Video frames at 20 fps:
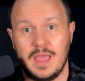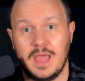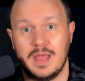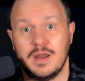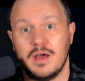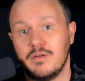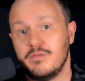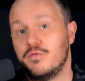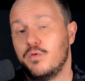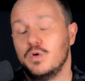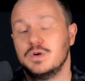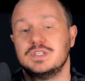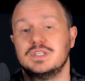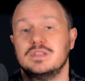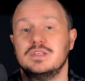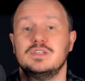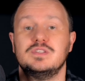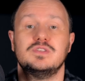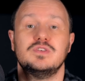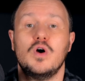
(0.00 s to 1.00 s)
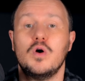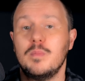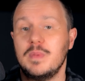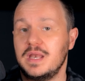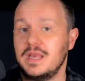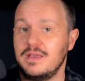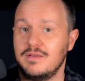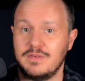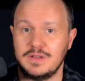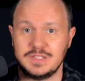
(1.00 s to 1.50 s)
And unfortunately, so
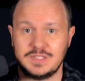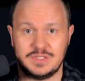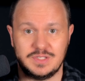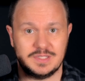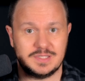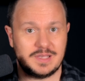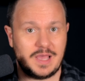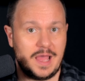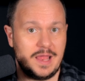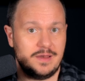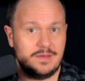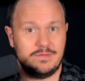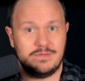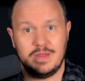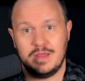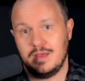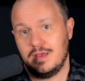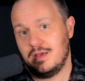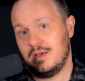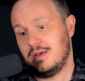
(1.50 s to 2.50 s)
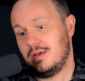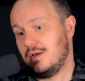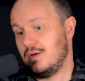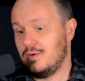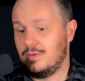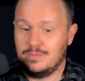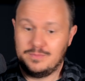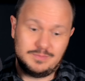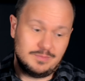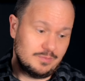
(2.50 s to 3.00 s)
many of us just kind of
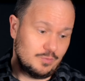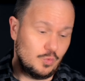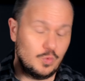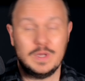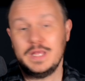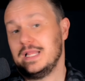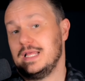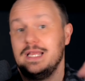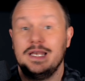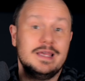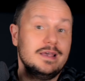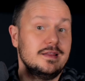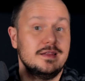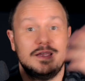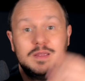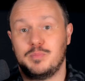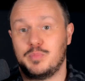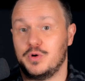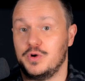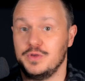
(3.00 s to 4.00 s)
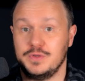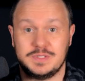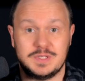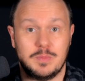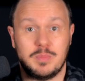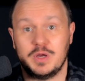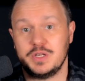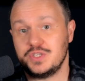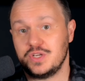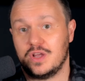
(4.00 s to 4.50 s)
willy-nilly produce a
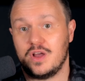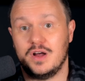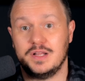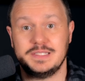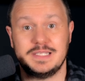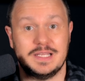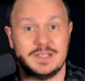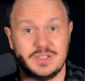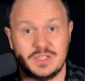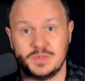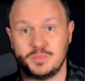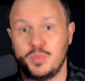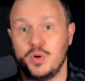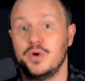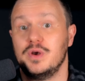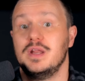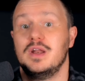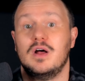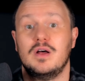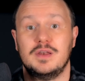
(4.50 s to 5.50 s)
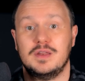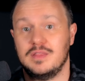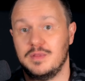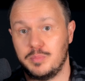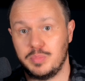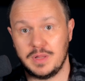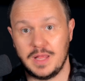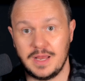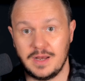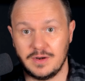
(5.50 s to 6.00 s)
bunch of content, just put it onto the
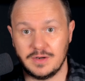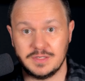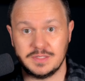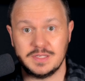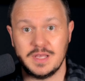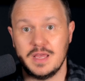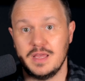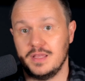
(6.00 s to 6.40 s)
players.